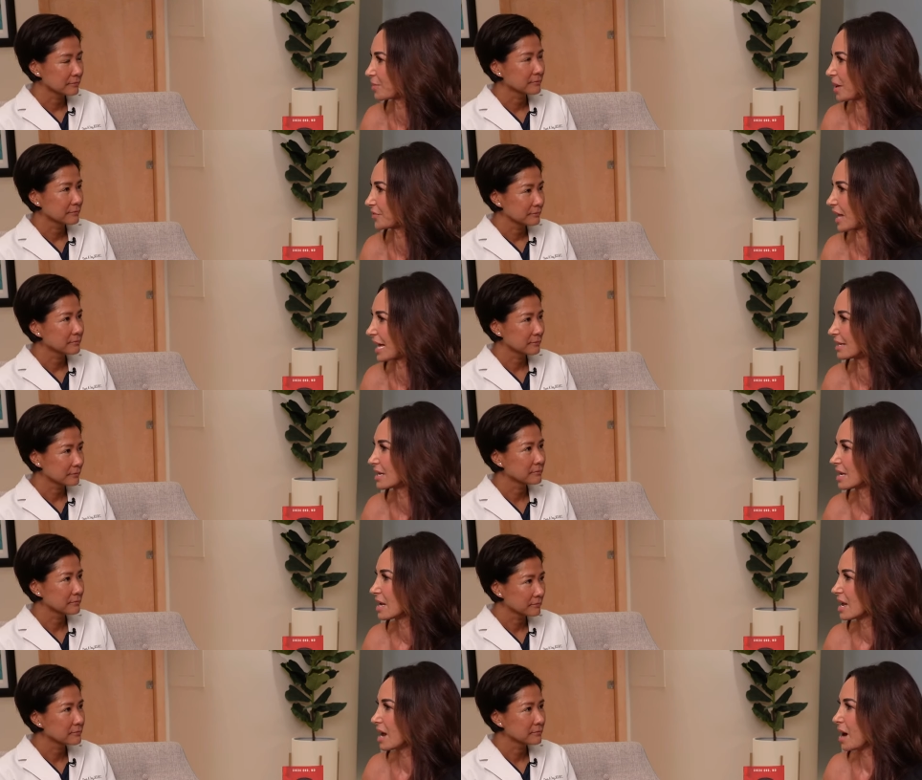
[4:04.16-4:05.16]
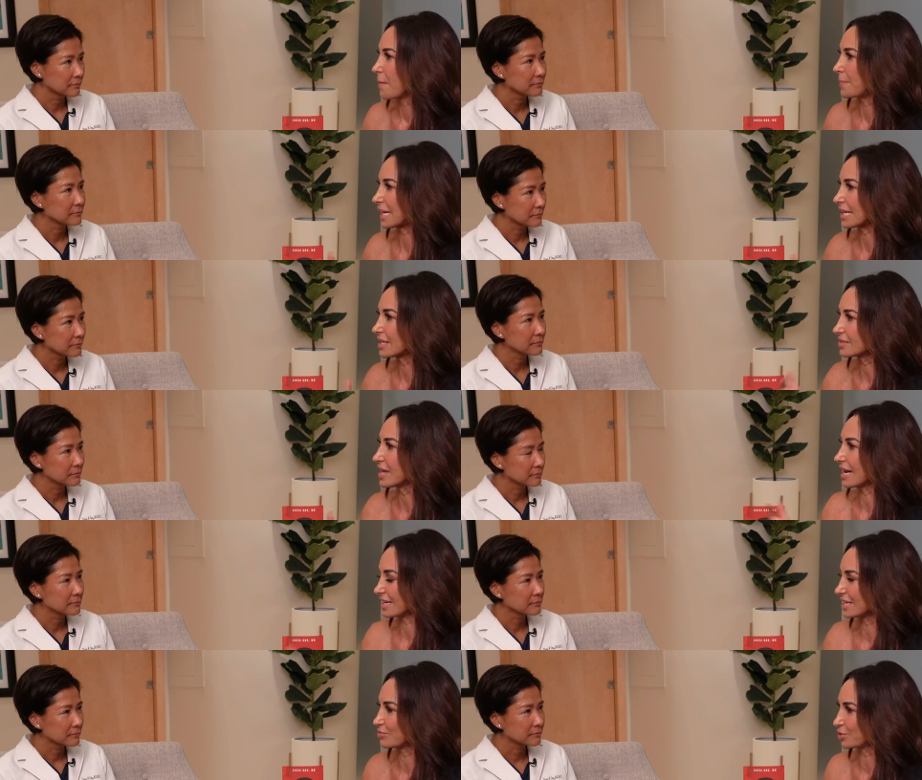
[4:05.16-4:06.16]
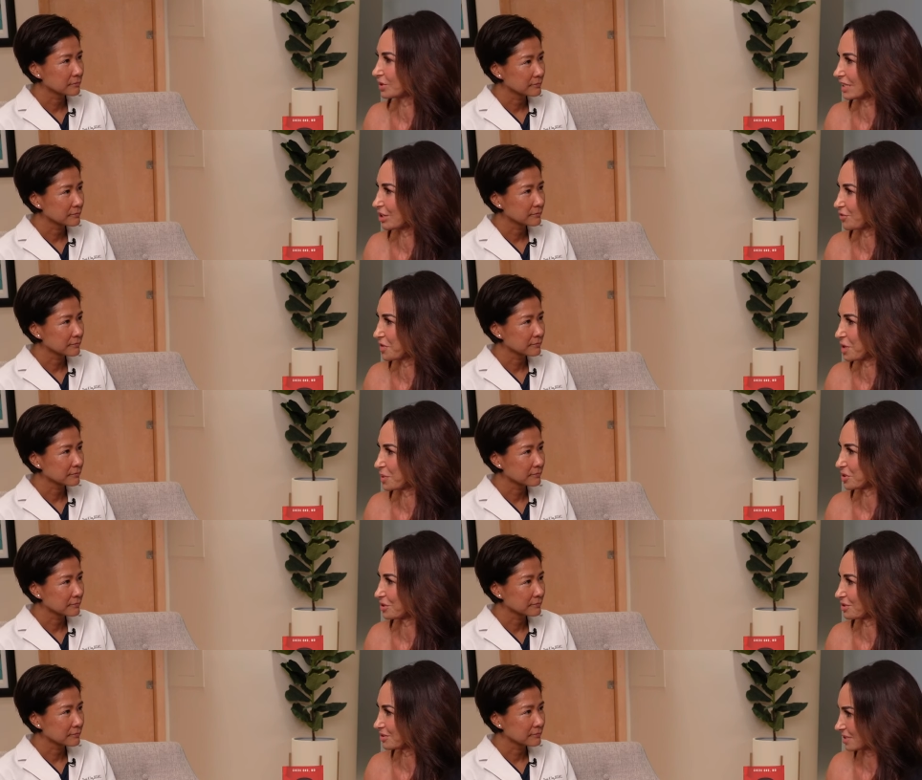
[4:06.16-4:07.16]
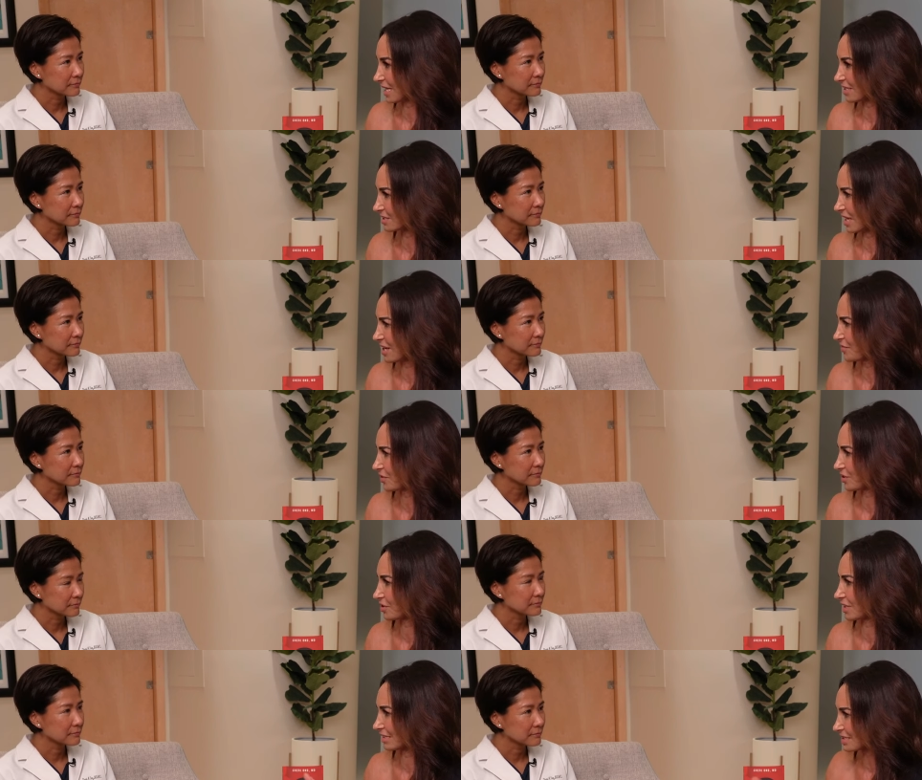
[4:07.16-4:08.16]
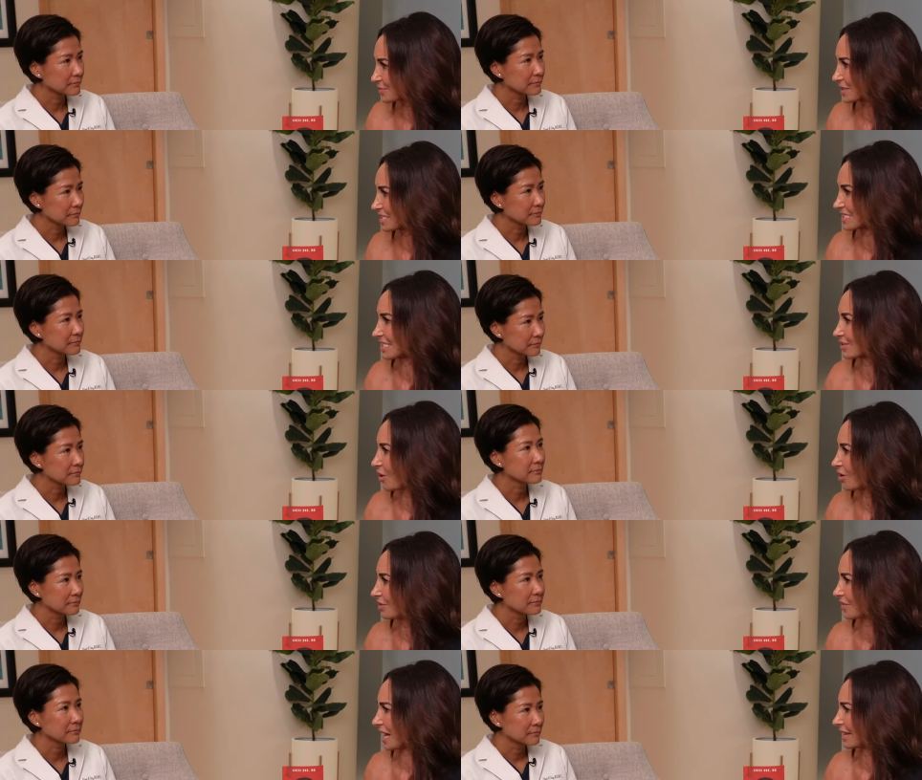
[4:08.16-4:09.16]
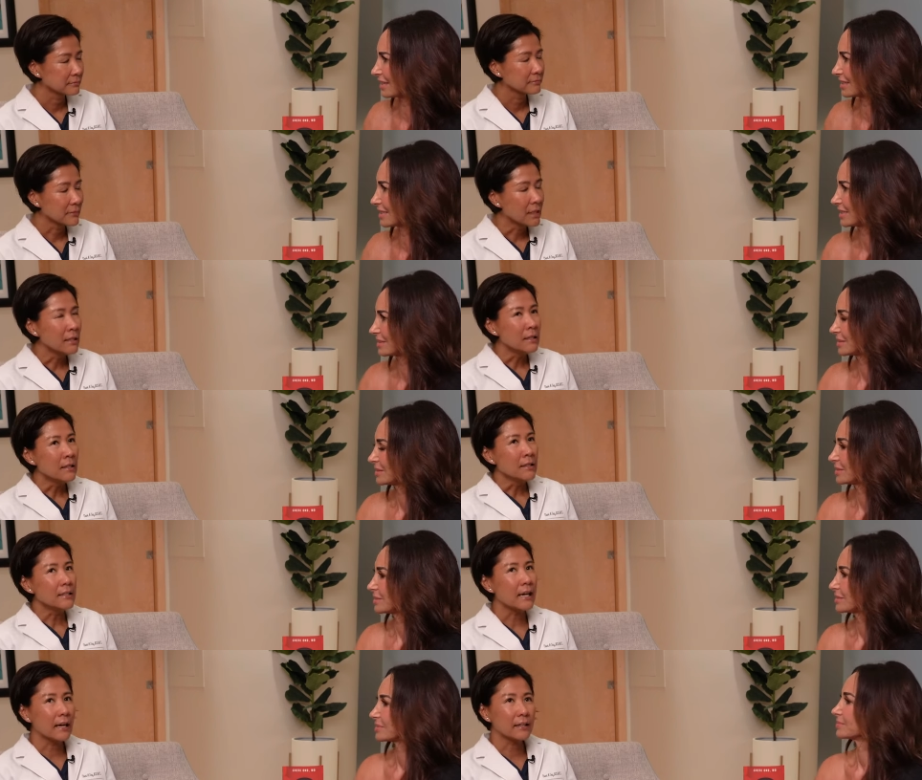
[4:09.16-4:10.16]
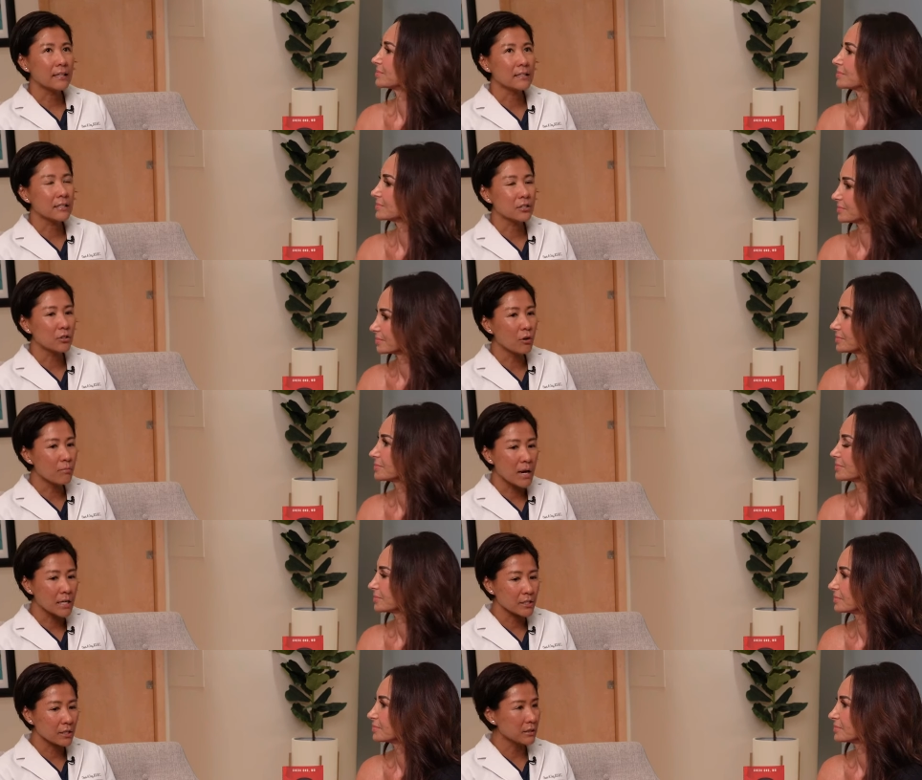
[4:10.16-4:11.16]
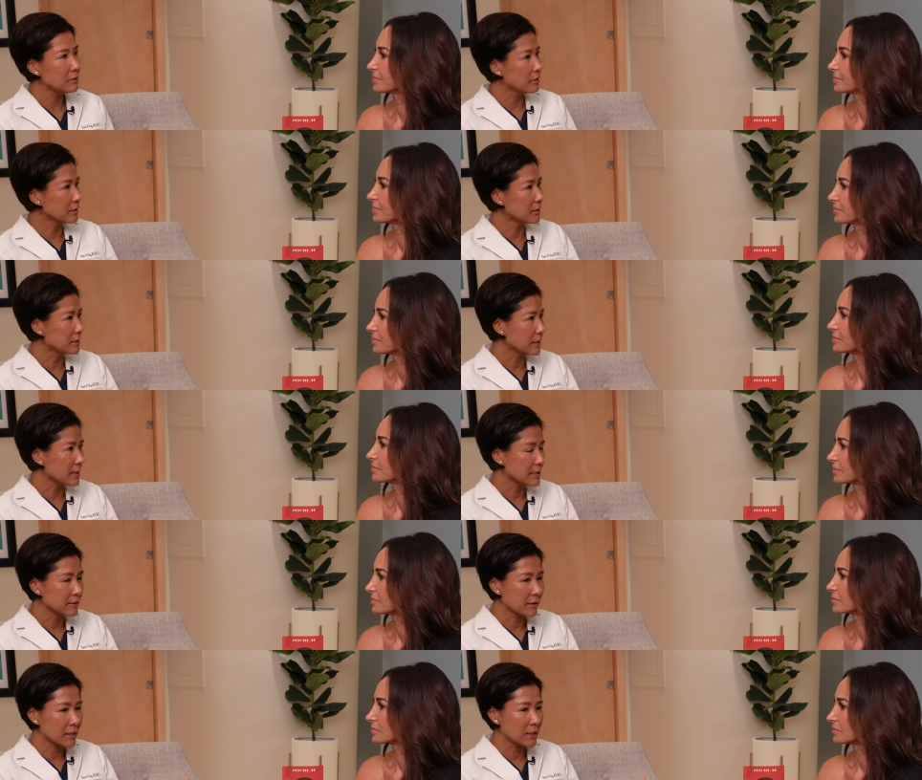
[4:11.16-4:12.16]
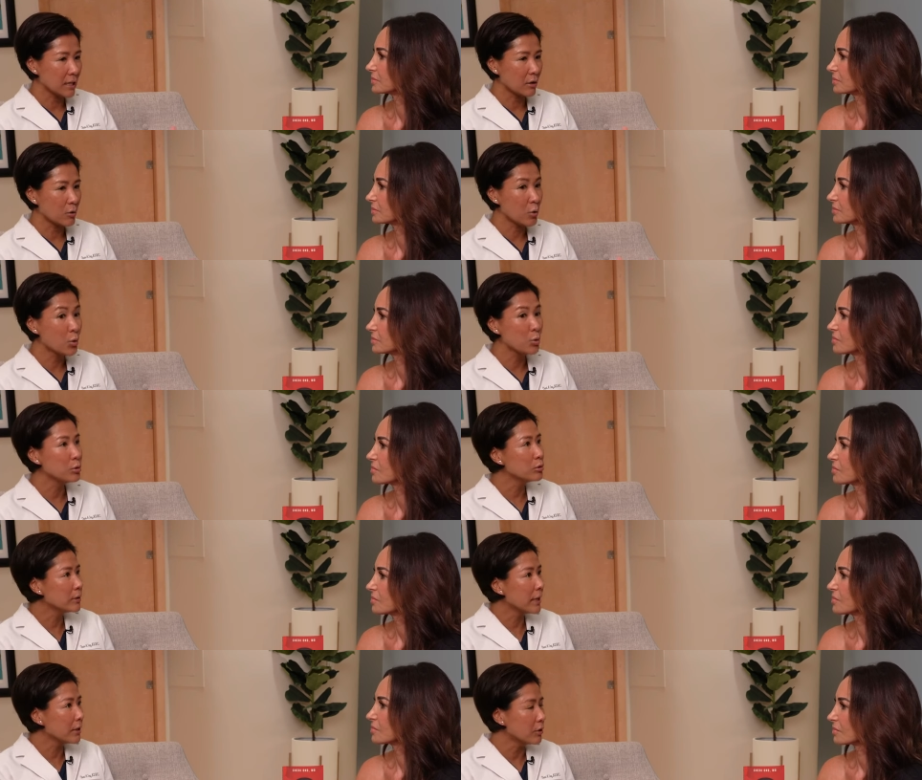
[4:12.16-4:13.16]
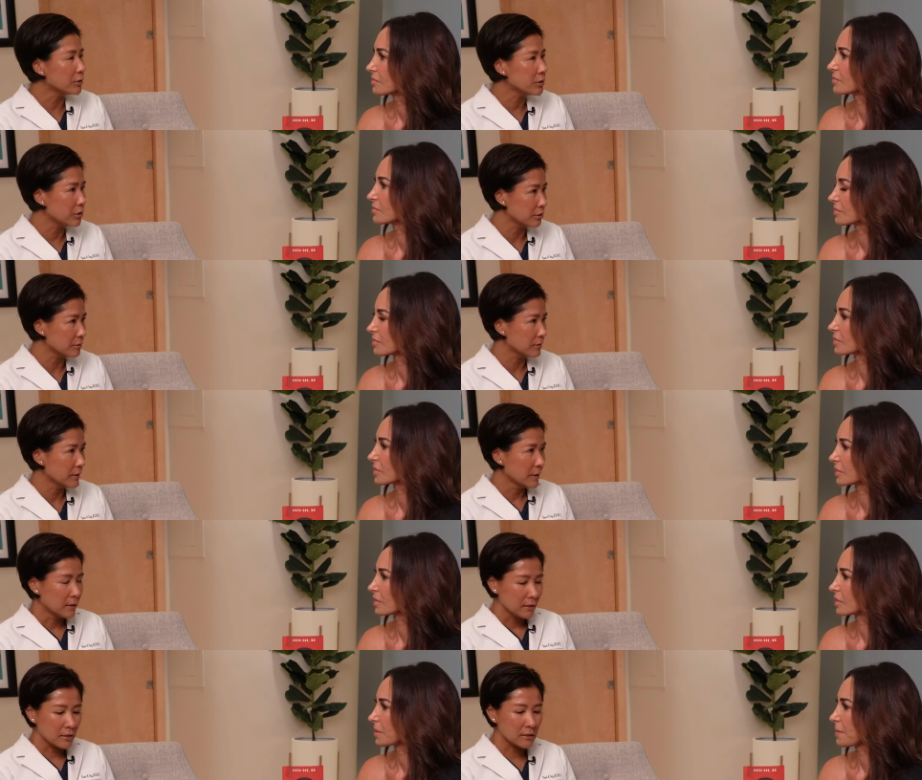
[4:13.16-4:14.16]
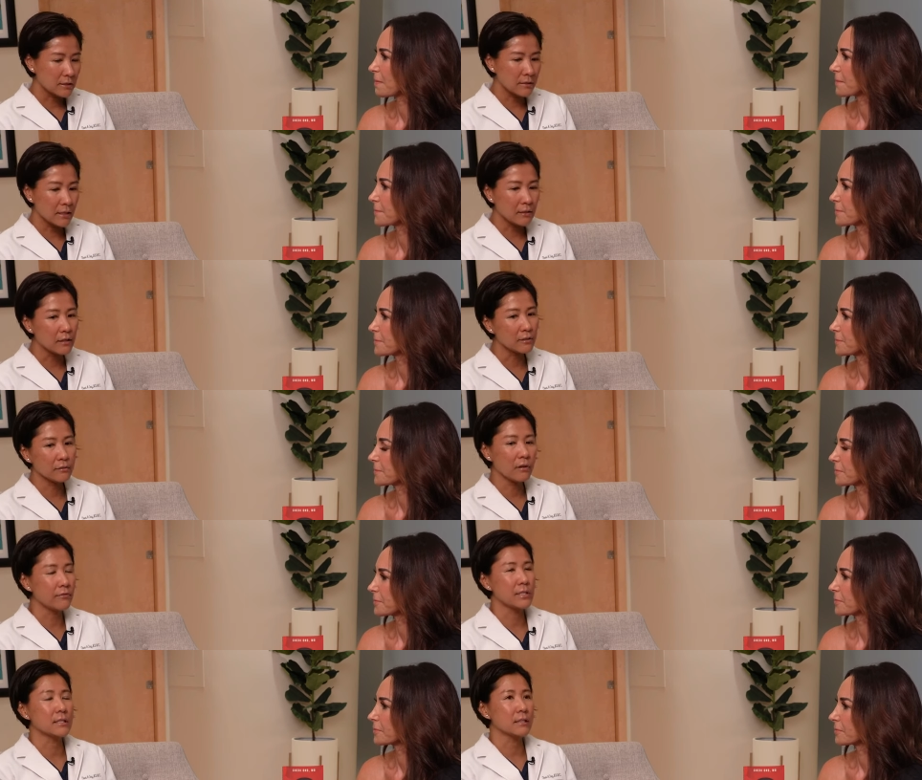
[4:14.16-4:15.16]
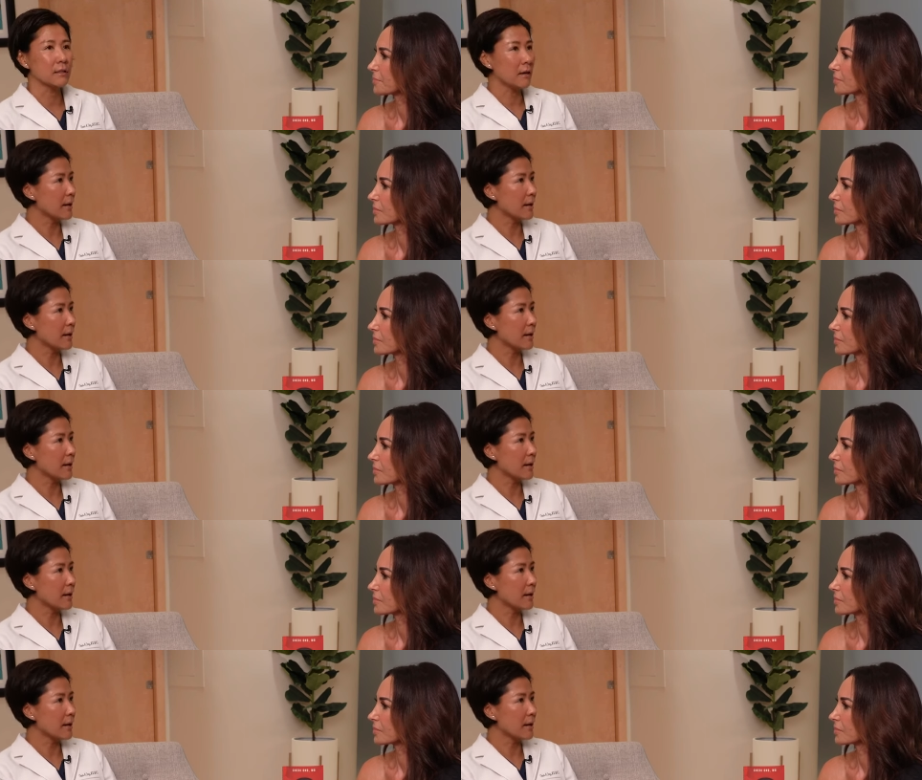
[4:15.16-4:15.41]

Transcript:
Speaker 1: about that?" But I think that can really interfere with their sex life and their intimacy and all of that.
Speaker 2: Yeah, I think there's so much that you're discussing right now. Who do they go to? Because they're not obviously the